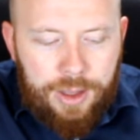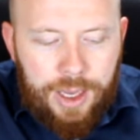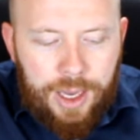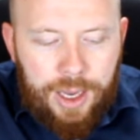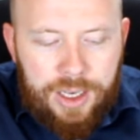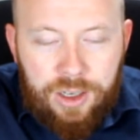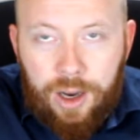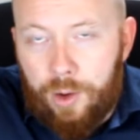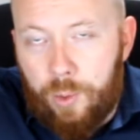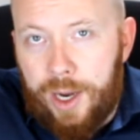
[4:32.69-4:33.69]
the
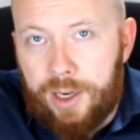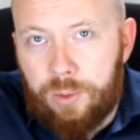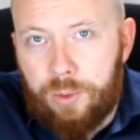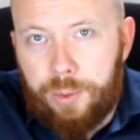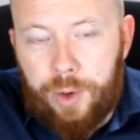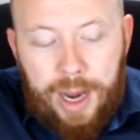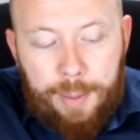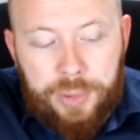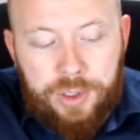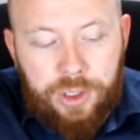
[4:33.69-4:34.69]
entire wine
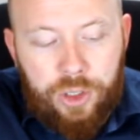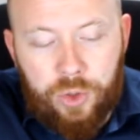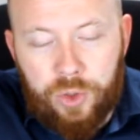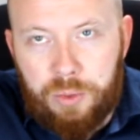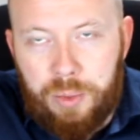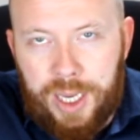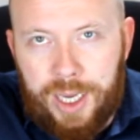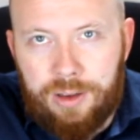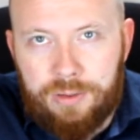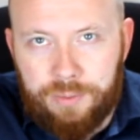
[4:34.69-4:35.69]
perhaps could be